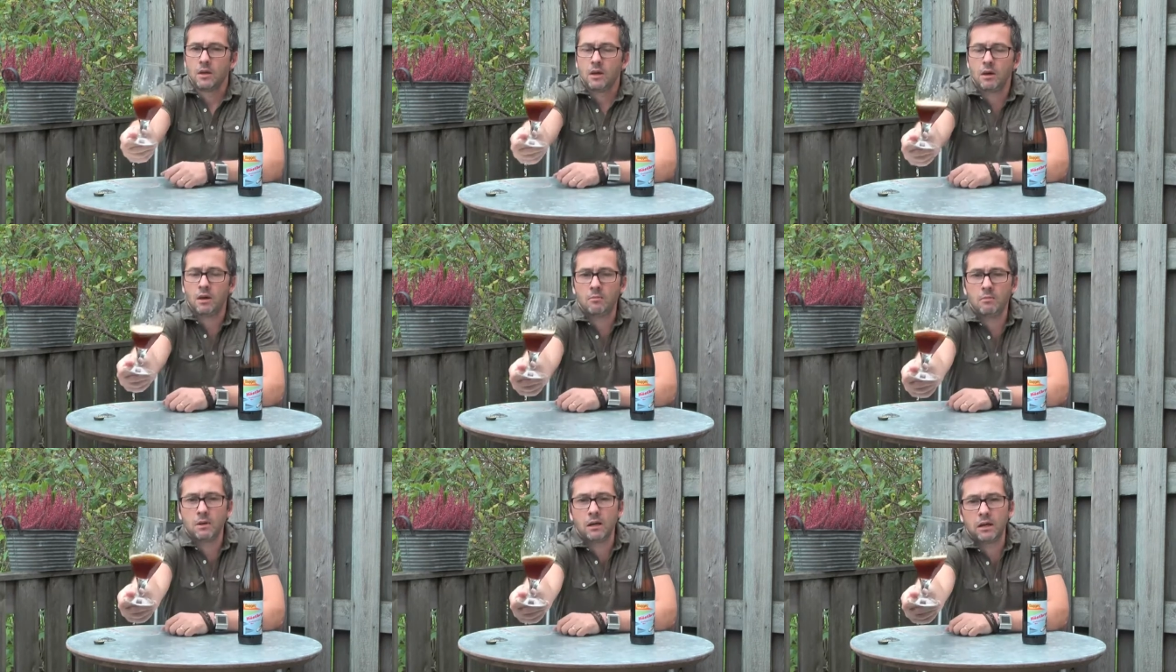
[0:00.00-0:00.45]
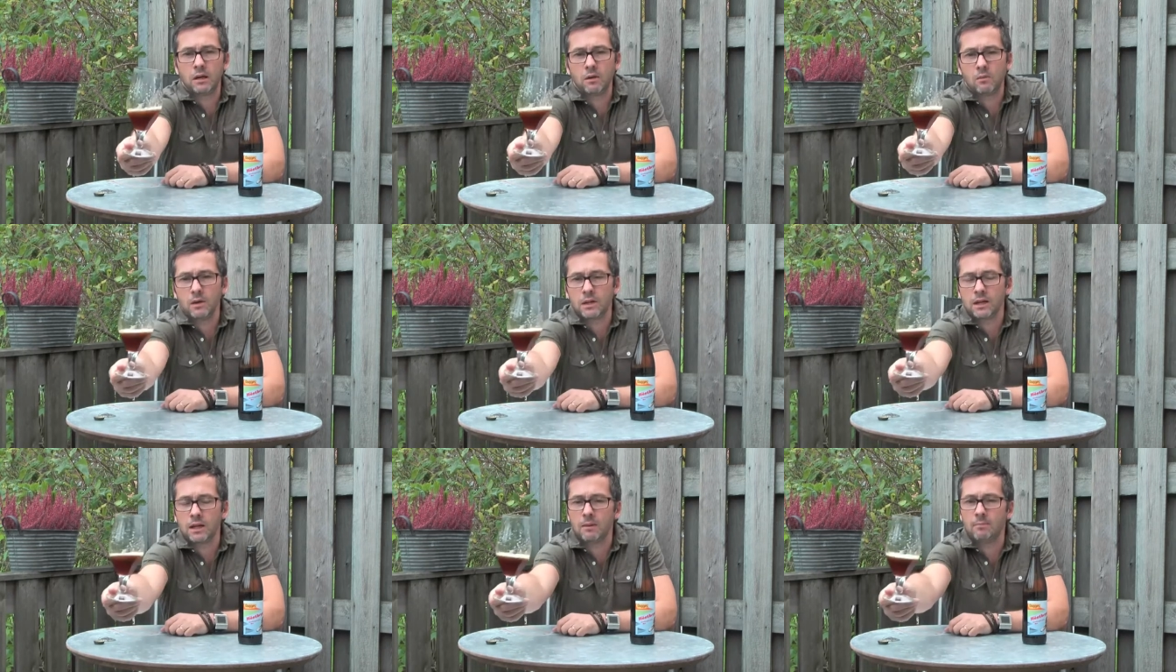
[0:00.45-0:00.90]
Um, and I
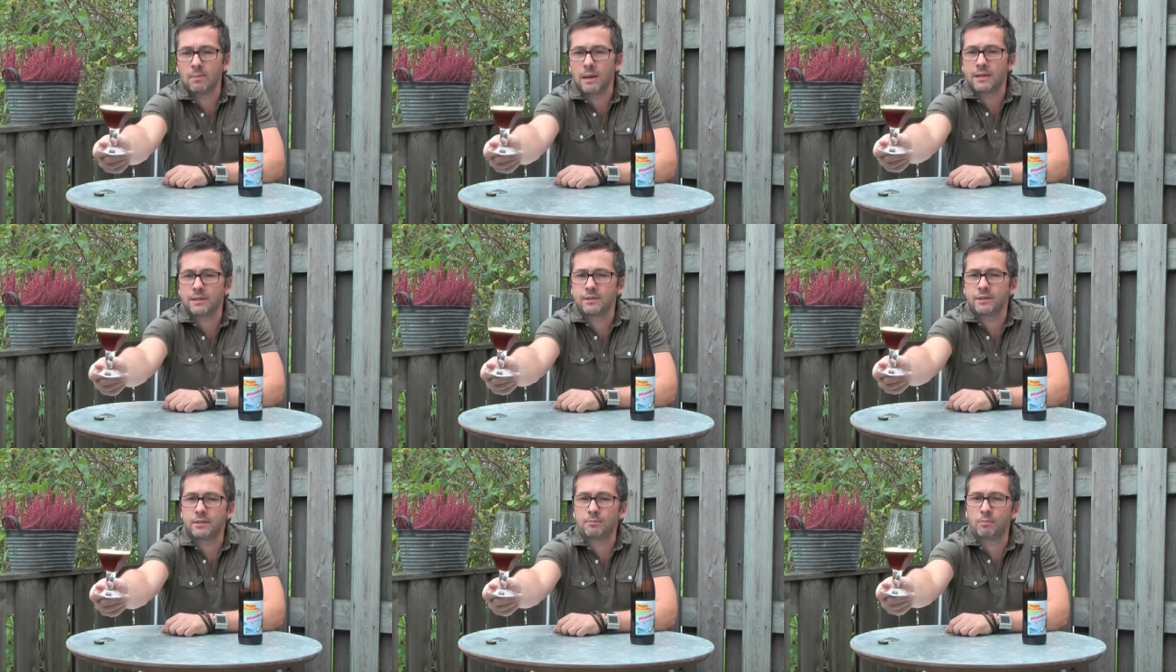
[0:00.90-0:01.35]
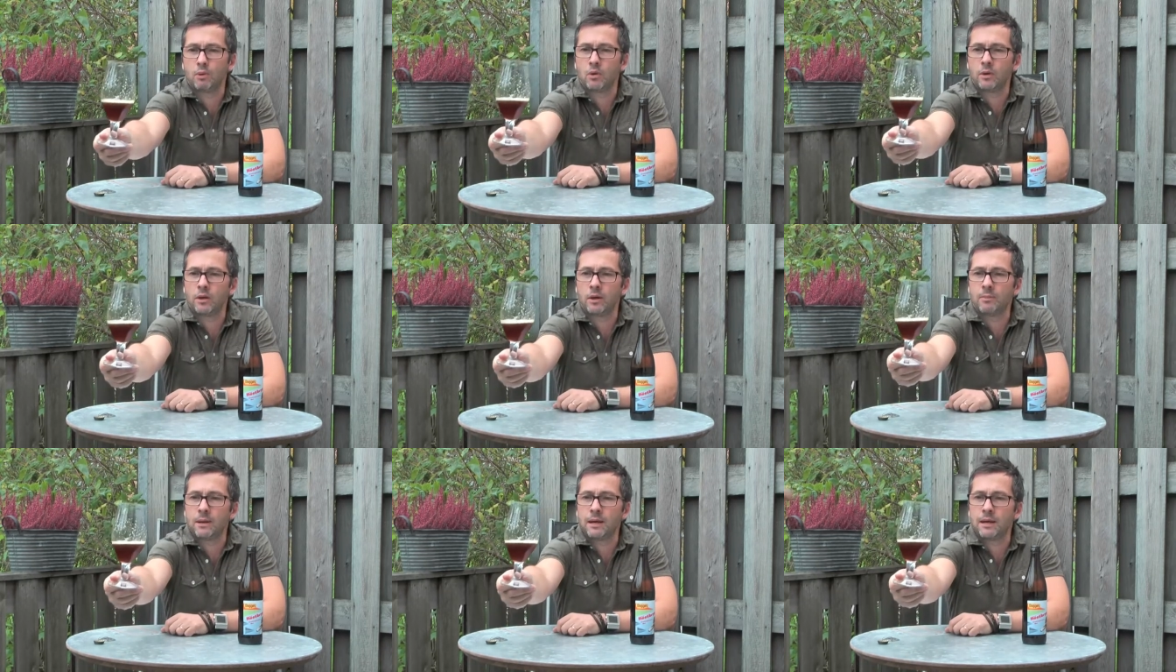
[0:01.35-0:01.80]
want to come back to this
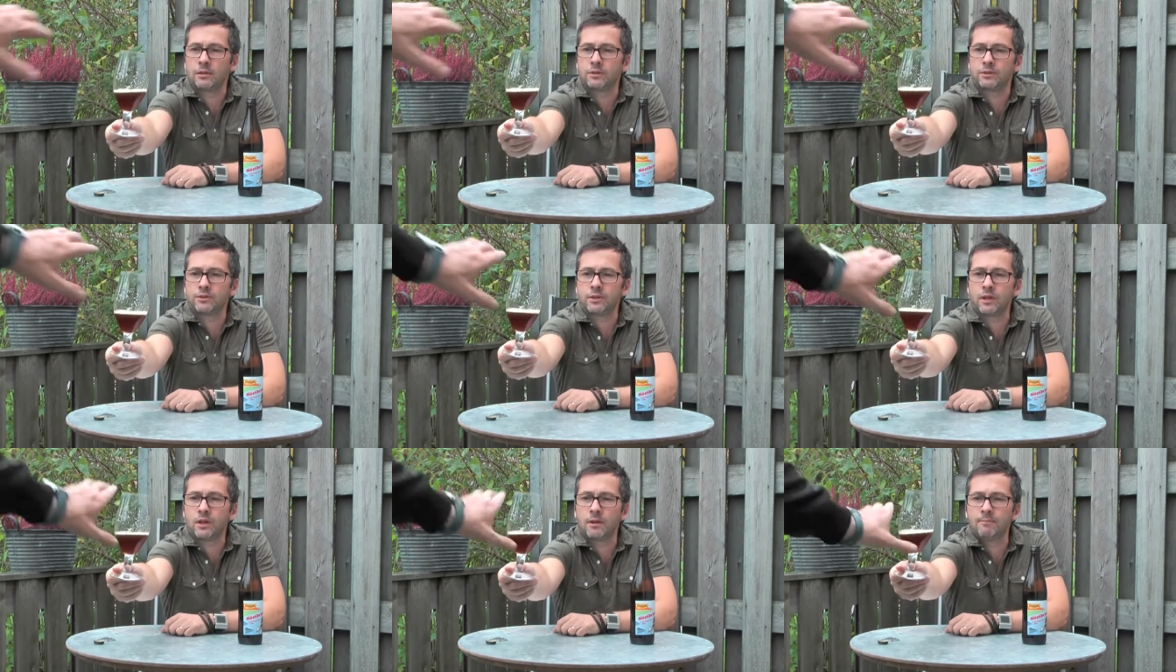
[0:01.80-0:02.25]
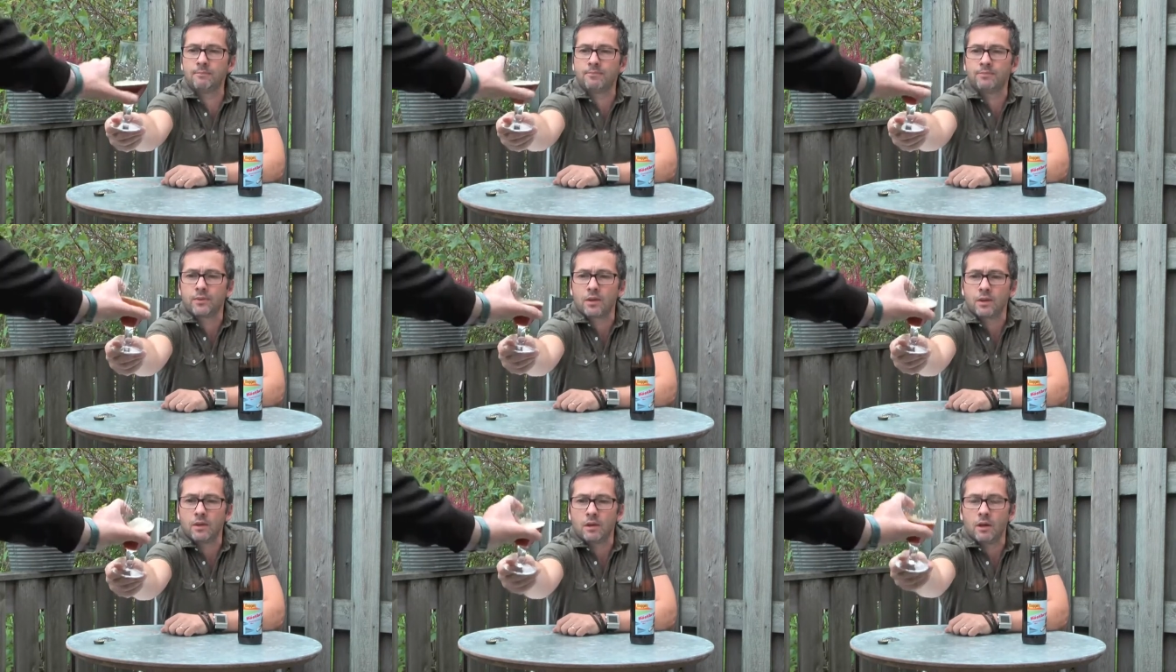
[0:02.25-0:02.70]
point about um,
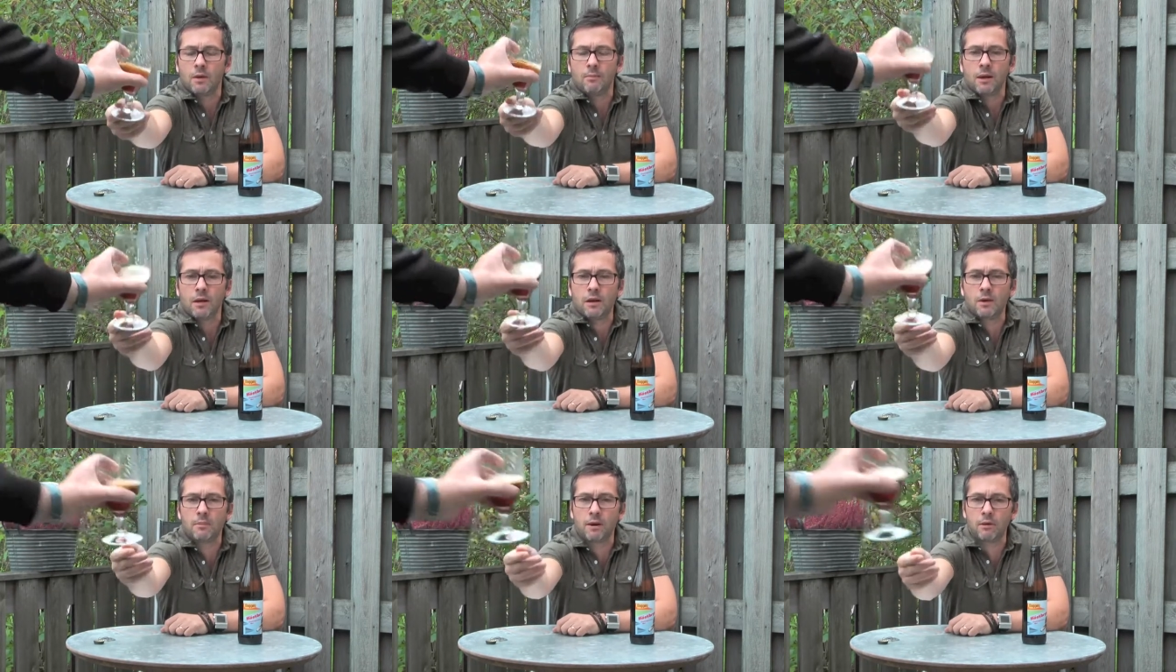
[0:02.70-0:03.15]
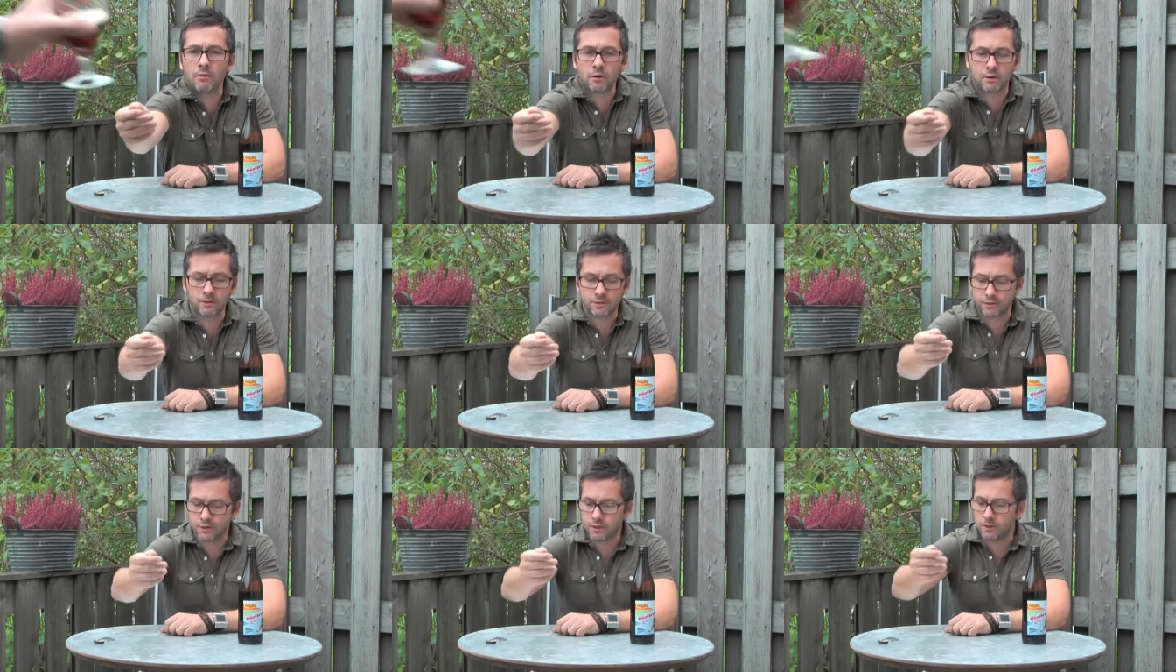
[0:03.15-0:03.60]
about
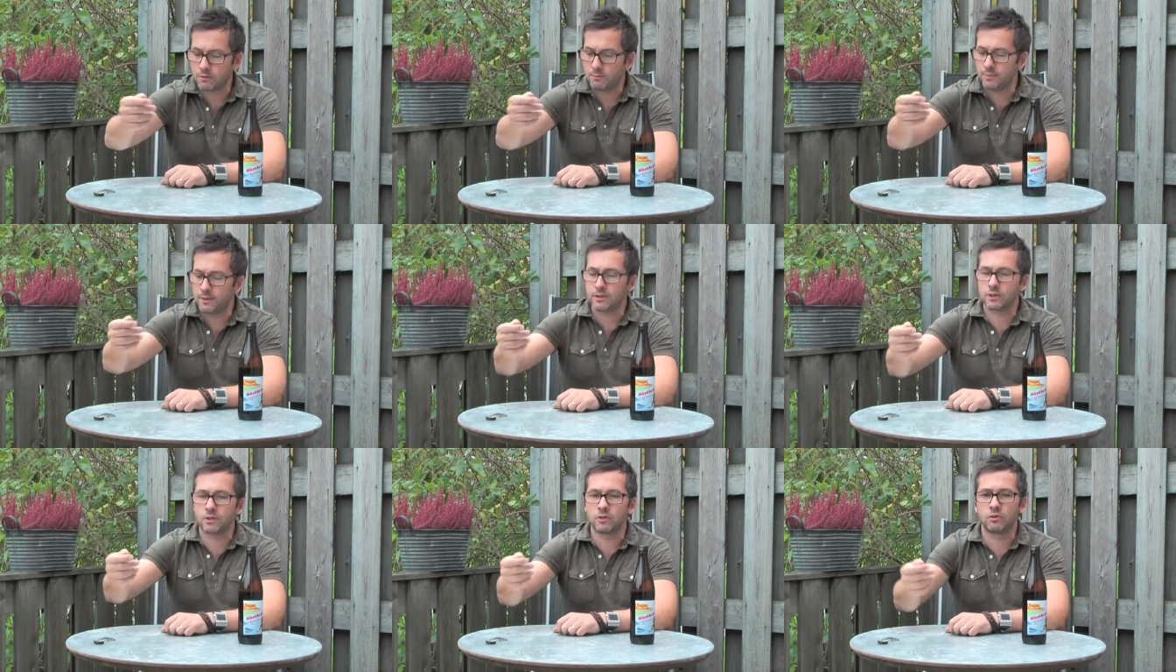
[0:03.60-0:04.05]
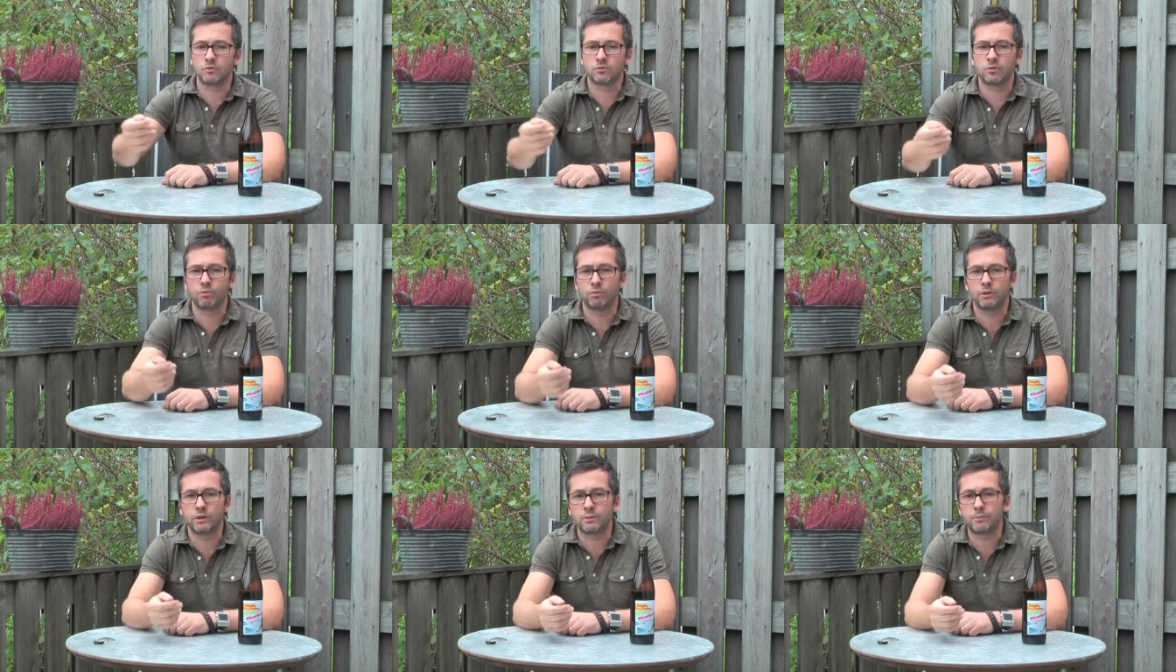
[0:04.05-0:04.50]
American style beers
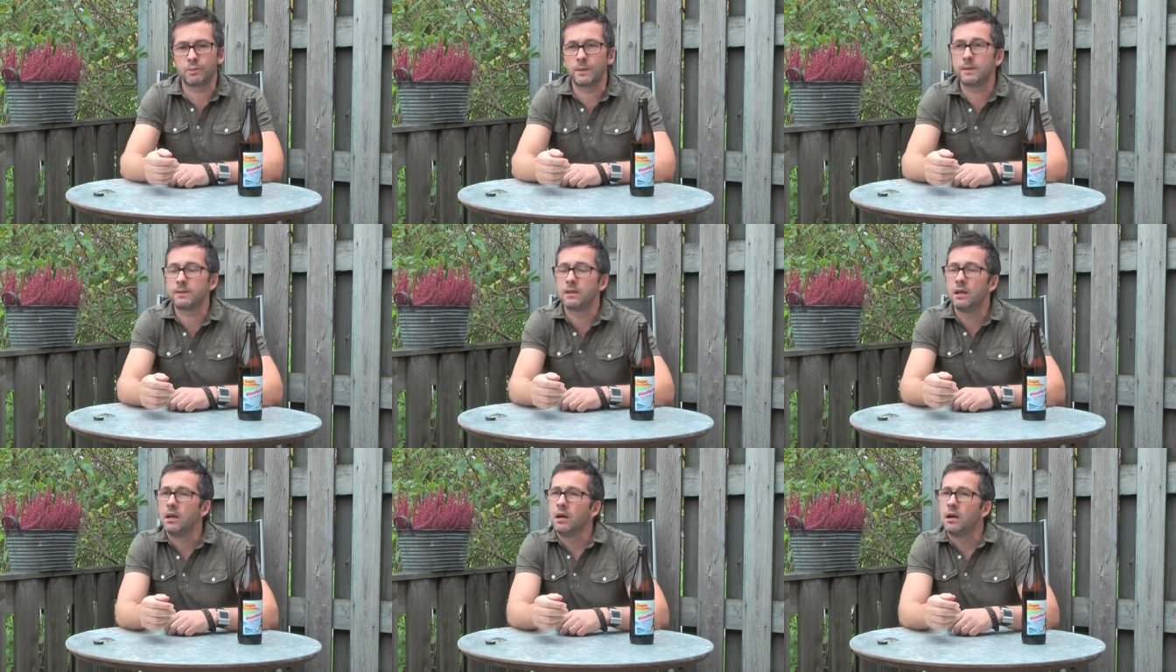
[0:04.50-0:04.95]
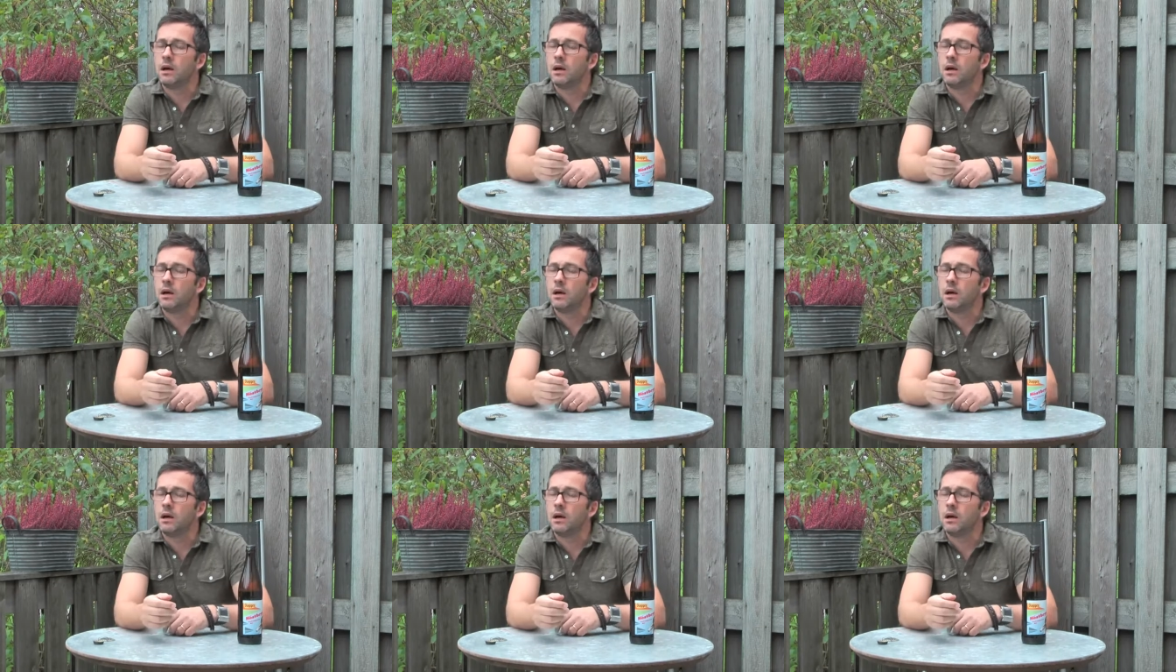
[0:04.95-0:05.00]
contra British beers.